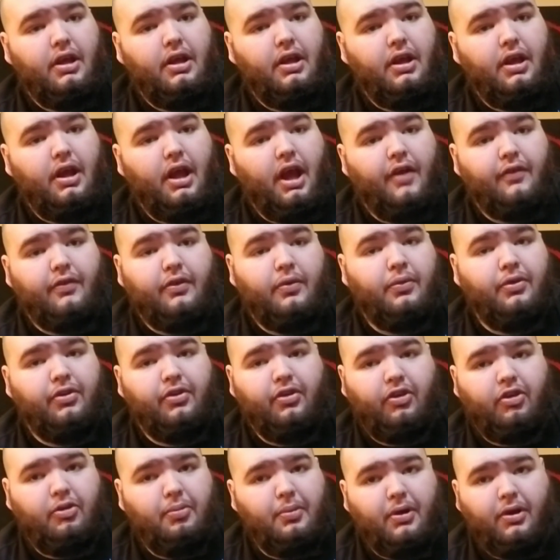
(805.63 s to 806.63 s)
everyone's
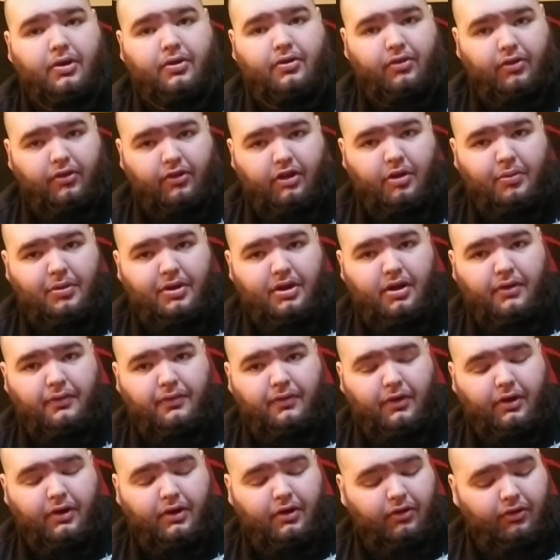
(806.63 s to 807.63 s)
experience is going to be
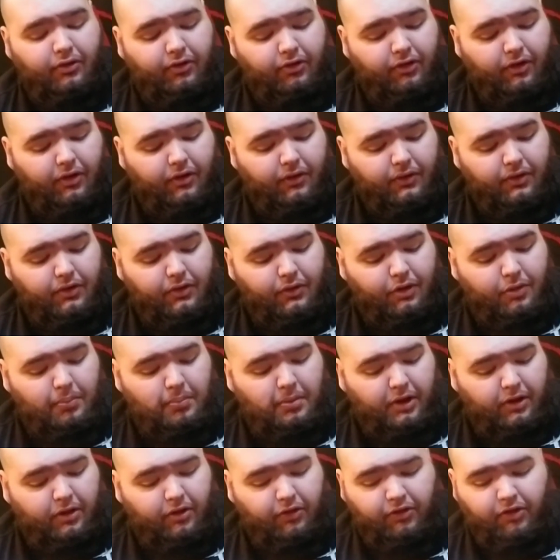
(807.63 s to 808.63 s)
different. So you can
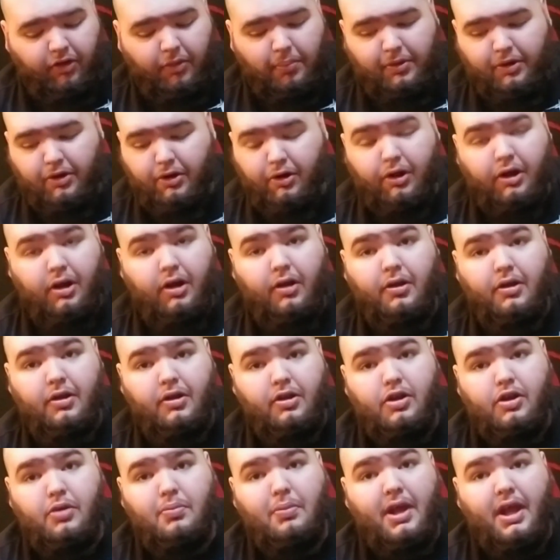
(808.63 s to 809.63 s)
pick this up and
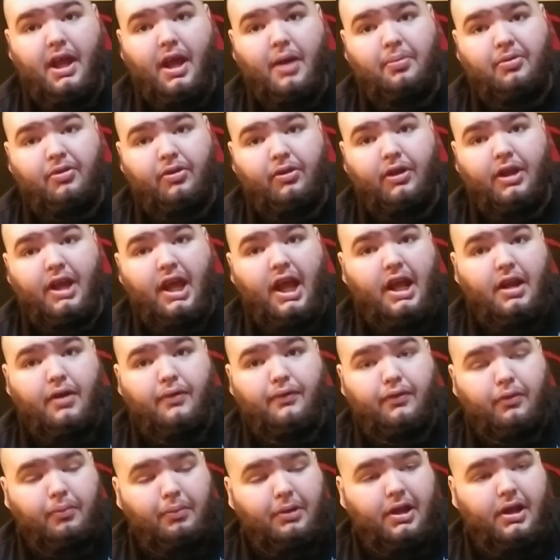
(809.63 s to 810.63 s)
you might absolutely hate it.
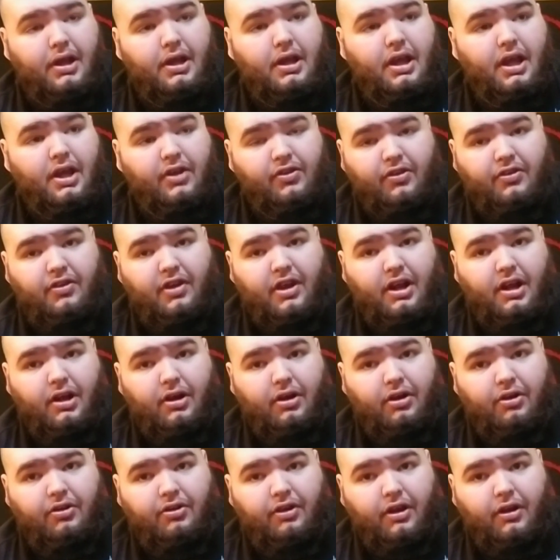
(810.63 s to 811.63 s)
For me, it's a 10 out
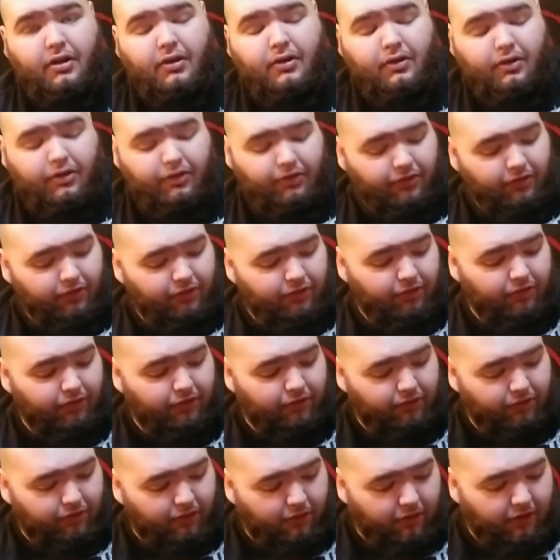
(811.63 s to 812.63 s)
of 10 because this
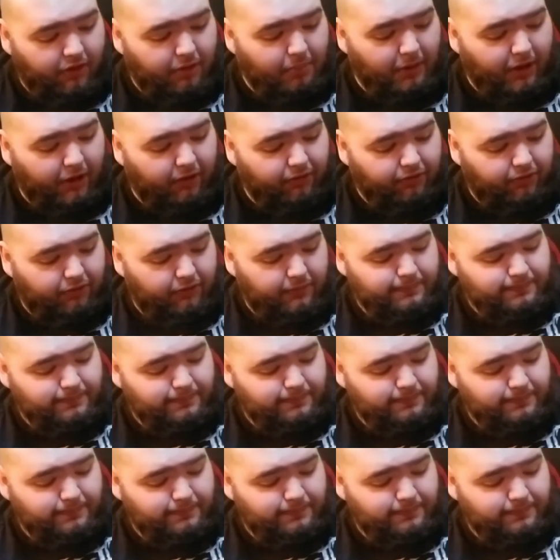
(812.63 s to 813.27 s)
is the best